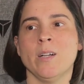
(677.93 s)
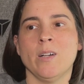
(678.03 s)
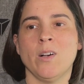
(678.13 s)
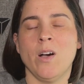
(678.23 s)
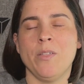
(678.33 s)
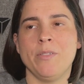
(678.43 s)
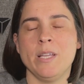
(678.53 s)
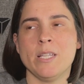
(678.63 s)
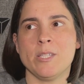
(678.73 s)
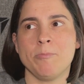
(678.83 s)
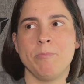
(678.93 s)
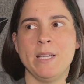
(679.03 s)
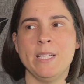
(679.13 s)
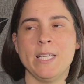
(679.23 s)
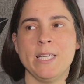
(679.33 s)
I think a
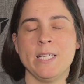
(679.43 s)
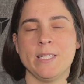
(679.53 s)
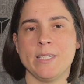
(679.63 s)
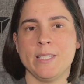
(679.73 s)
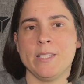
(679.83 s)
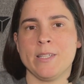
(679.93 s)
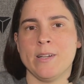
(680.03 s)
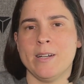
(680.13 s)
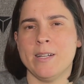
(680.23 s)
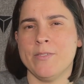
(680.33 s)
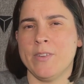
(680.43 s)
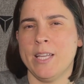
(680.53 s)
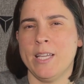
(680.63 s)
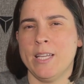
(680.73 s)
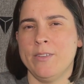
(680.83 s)
Speedy is kind of
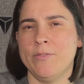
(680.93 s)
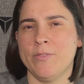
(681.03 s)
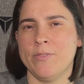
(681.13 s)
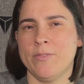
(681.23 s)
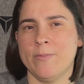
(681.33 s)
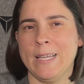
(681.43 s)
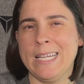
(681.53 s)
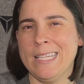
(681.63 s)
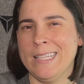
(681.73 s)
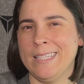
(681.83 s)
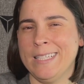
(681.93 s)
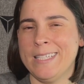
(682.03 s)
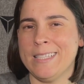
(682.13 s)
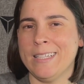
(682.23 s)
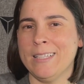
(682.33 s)
ahead of the
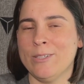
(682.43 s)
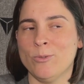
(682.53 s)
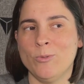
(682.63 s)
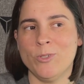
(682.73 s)
list a little.